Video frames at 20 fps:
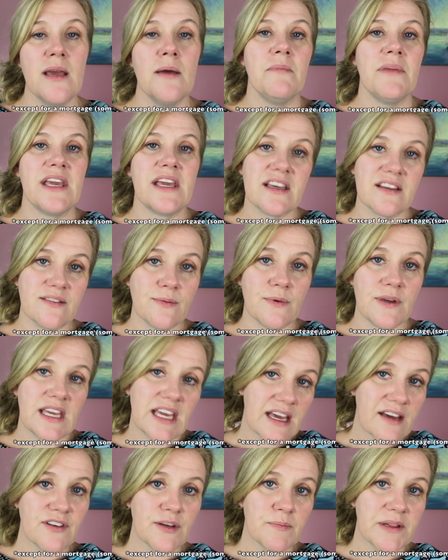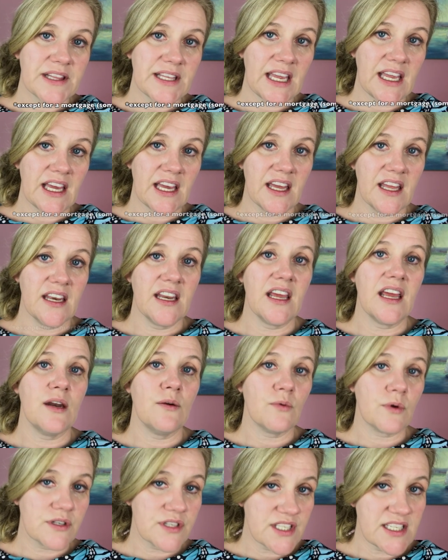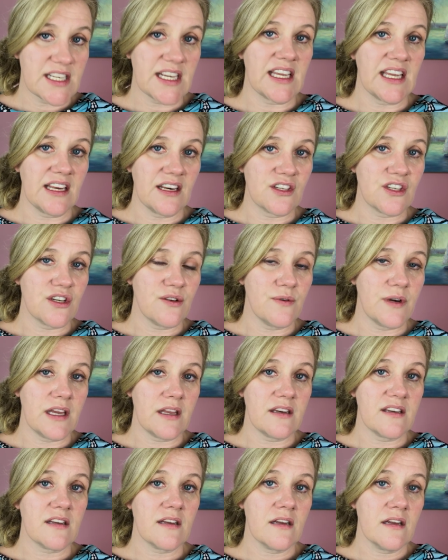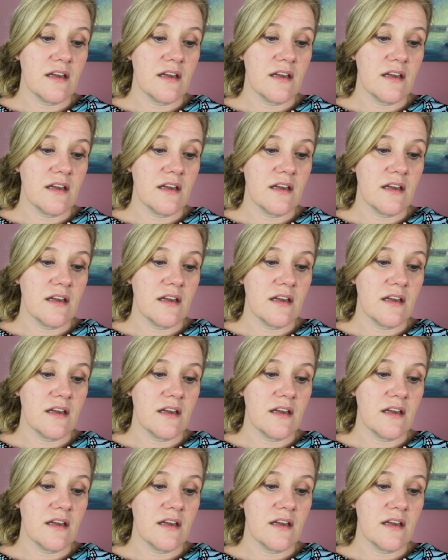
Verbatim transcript: because we have a plan and we're sticking to it.